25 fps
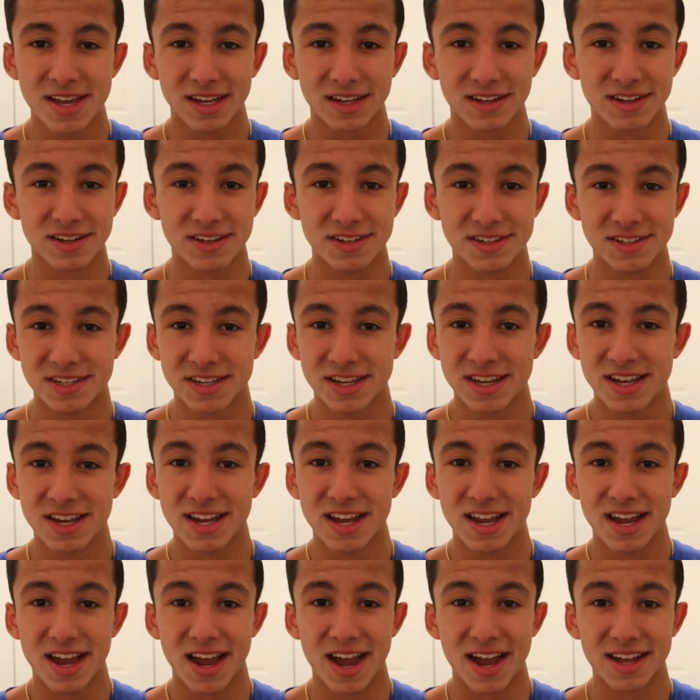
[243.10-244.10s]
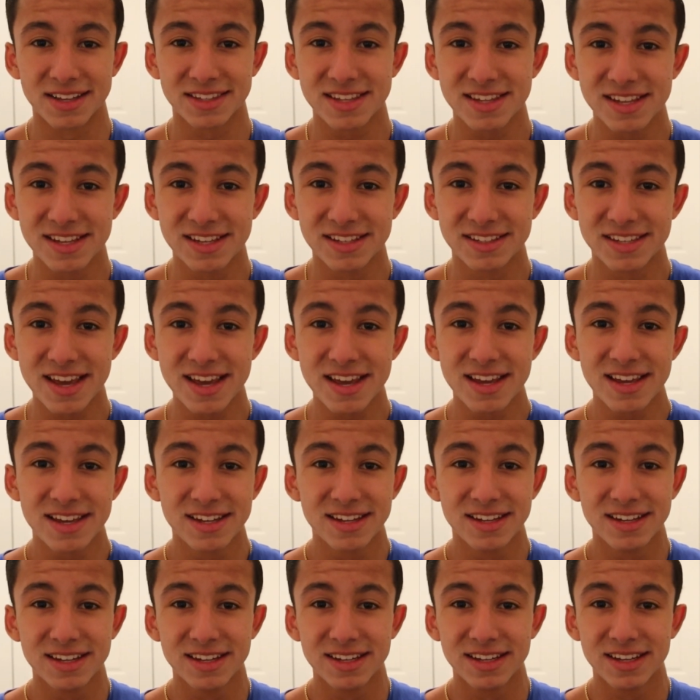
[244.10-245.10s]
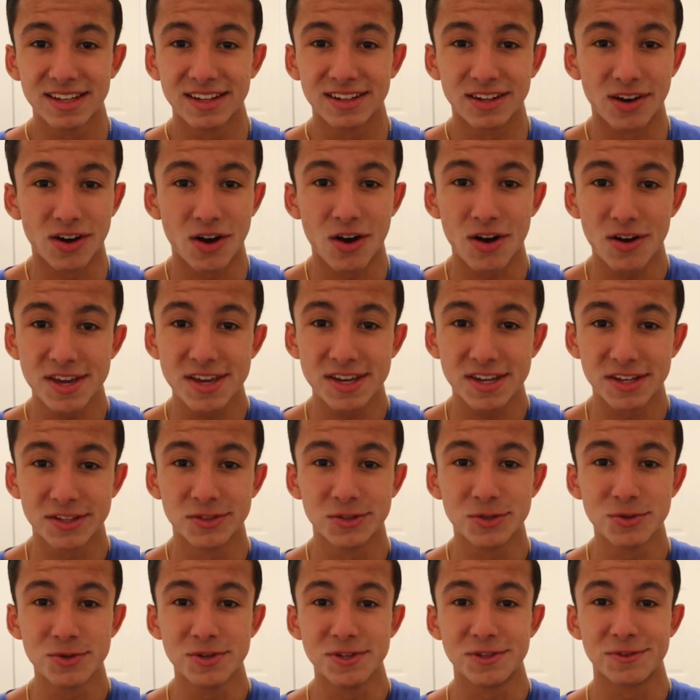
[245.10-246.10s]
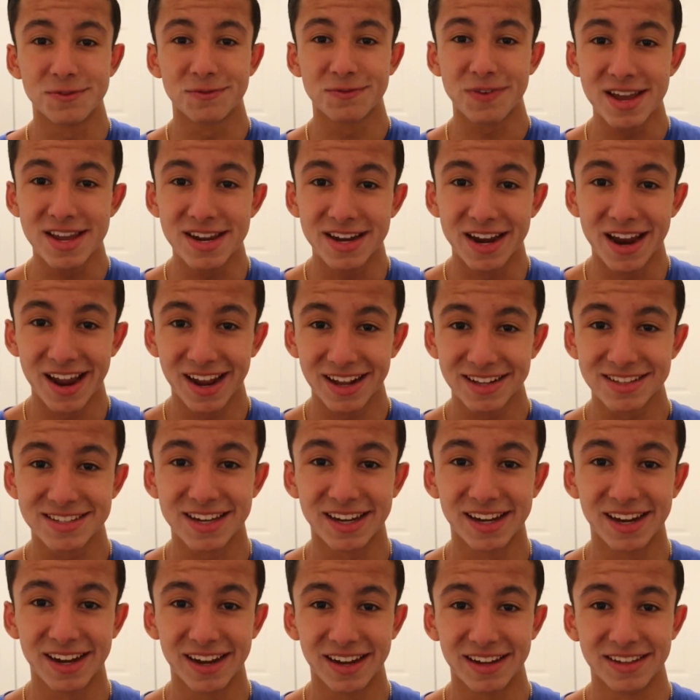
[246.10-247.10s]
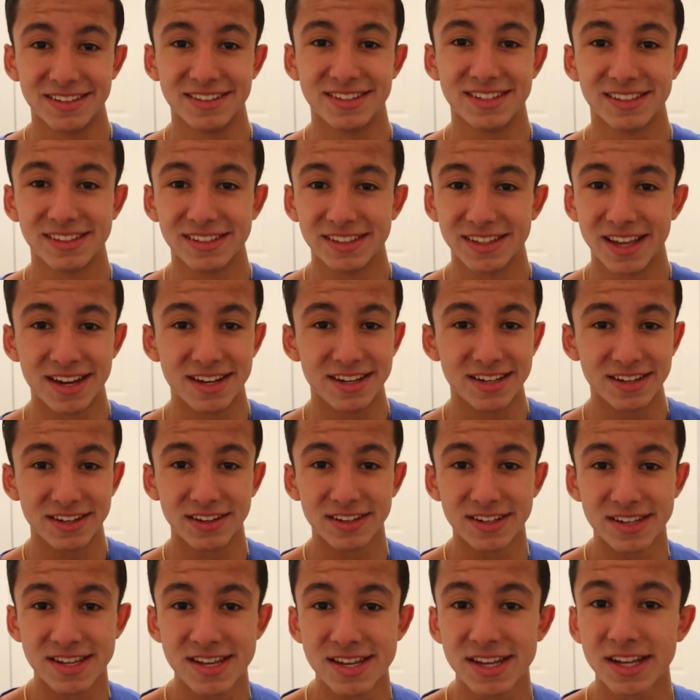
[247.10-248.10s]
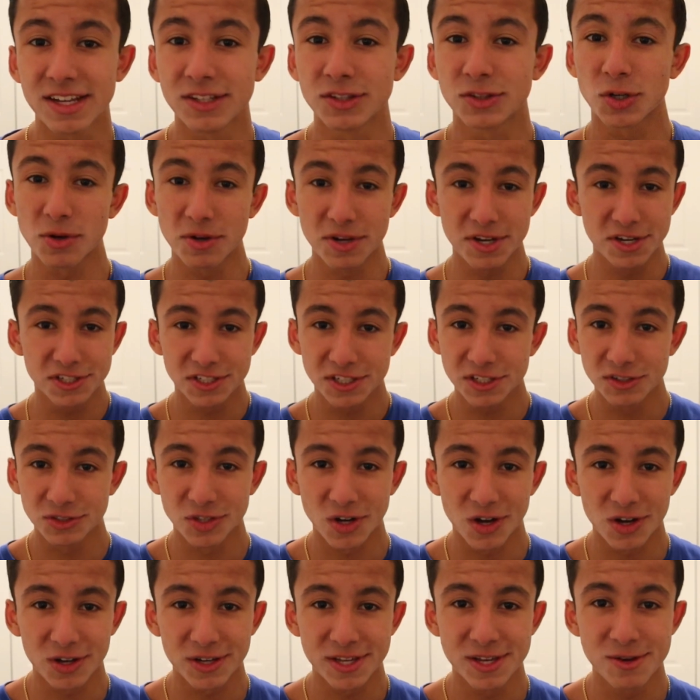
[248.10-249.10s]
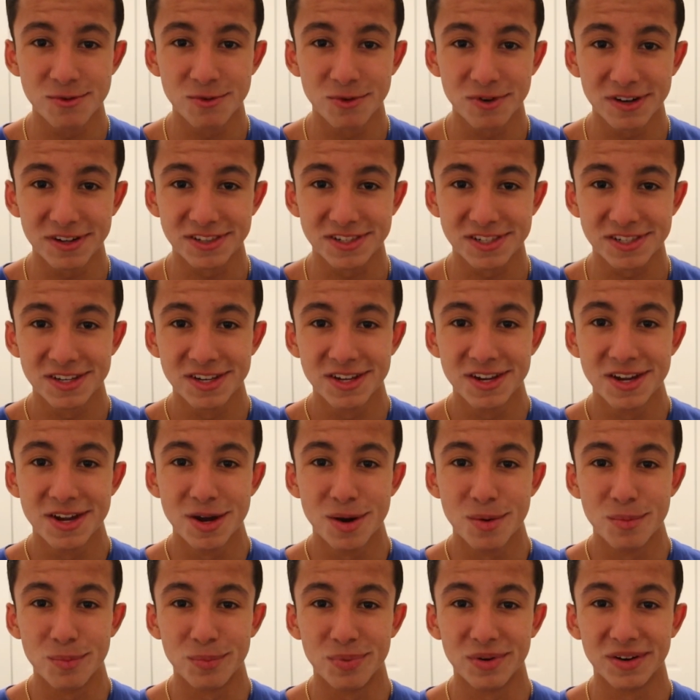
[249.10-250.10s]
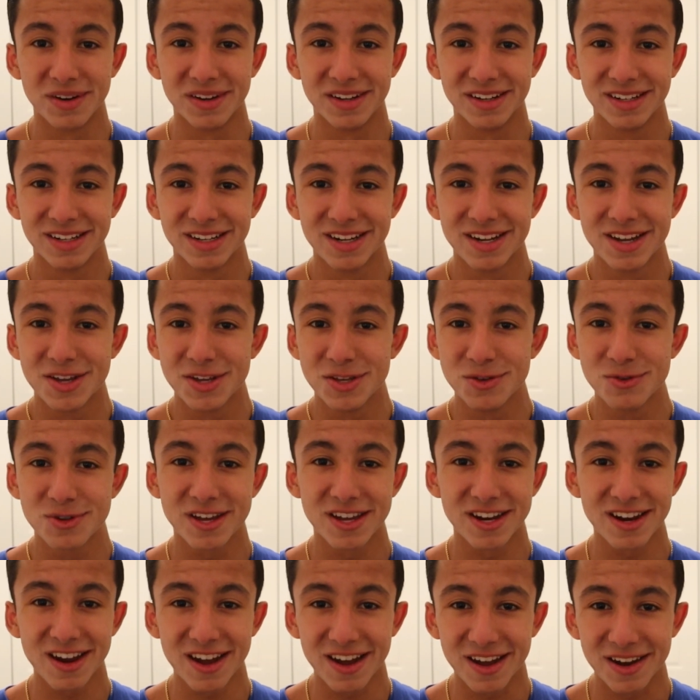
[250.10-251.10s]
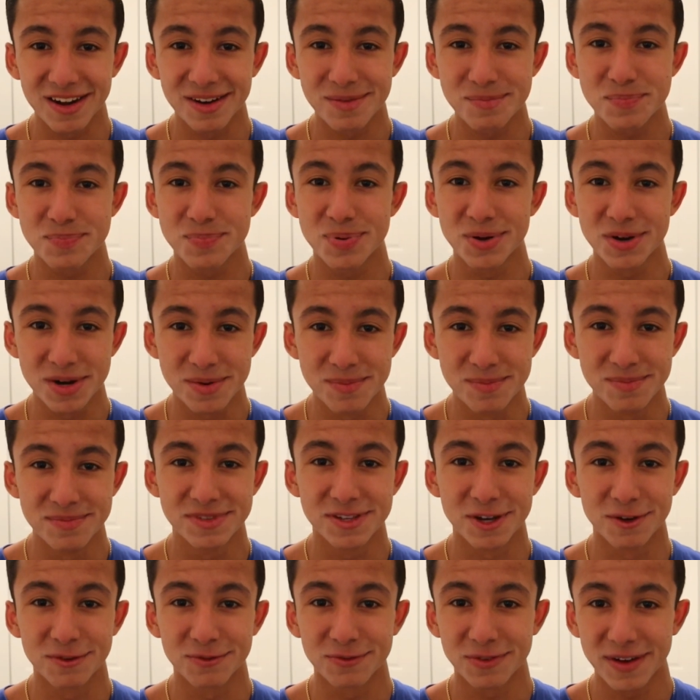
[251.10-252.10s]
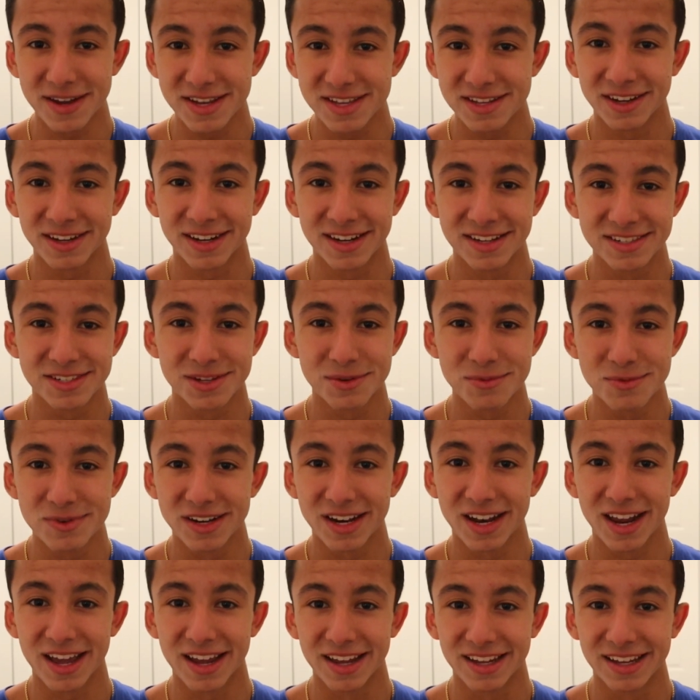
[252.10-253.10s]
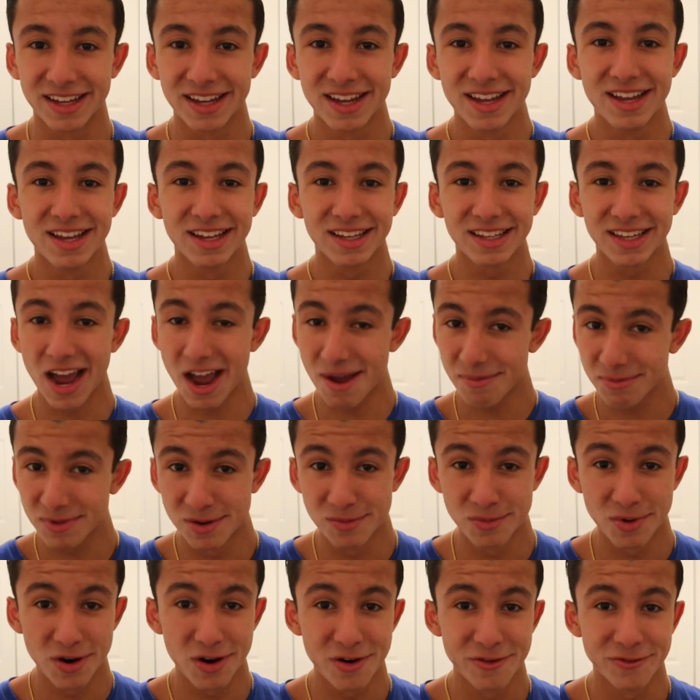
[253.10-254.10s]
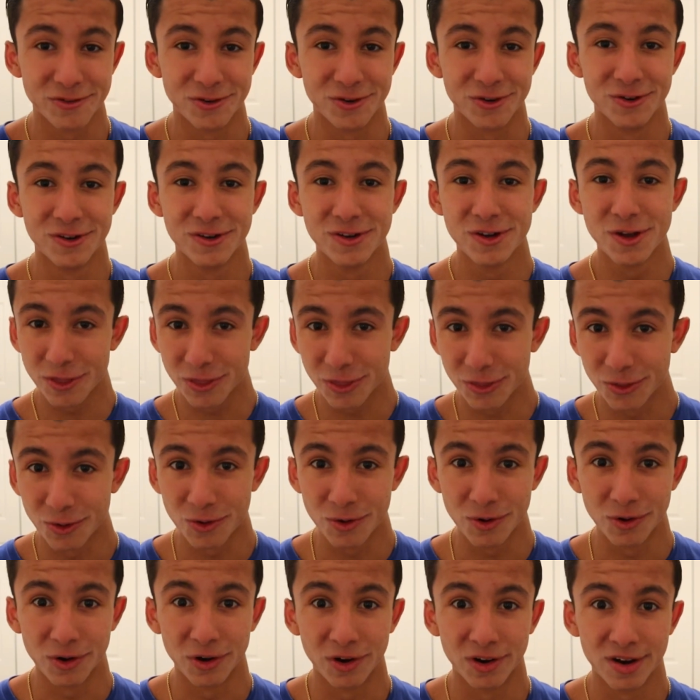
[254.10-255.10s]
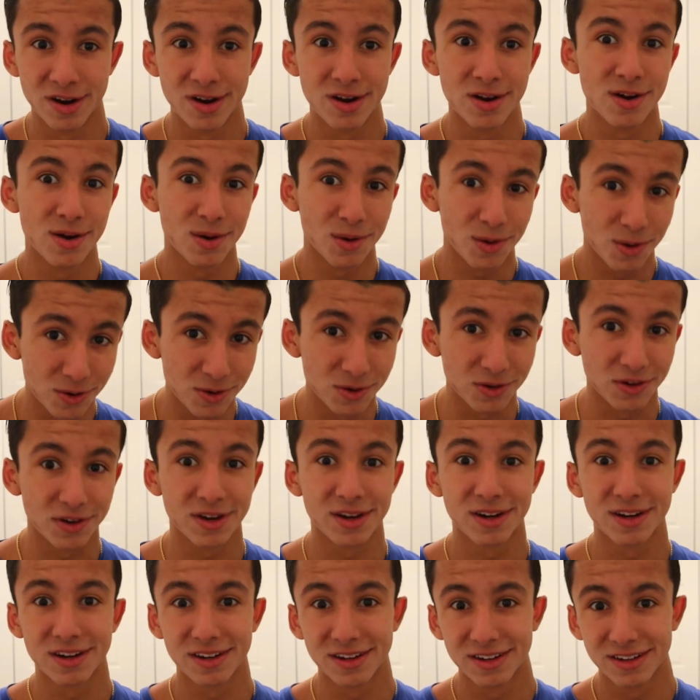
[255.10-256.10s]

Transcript: because at the end of the day, all he can do is fight hand-to-hand, and he can throw his shield all he wants, but you cannot put him to fight against someone like Captain Marvel, Thor, Hulk,